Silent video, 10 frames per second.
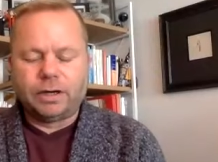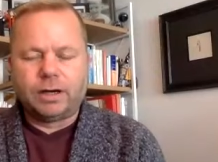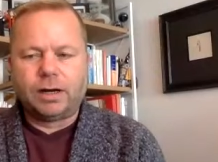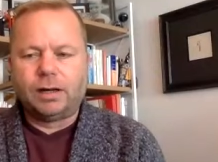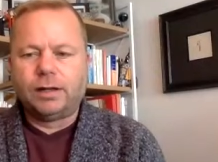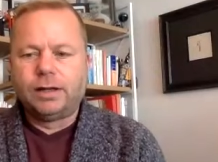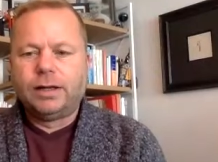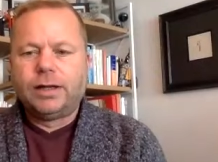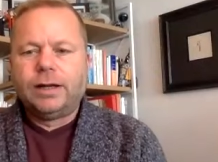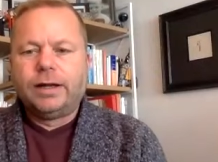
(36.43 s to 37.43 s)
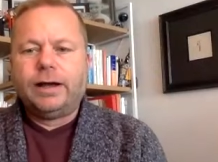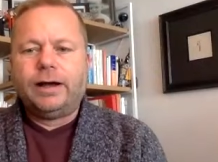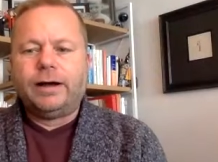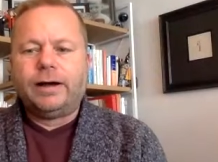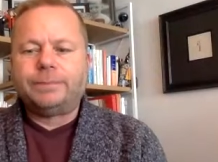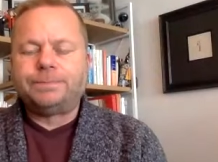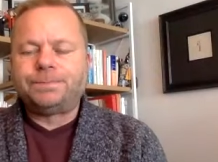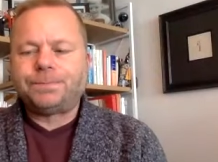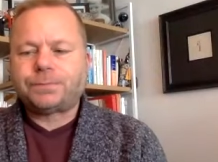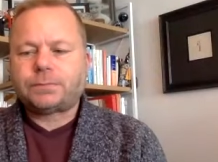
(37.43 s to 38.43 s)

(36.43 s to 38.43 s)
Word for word: McConnell. Um,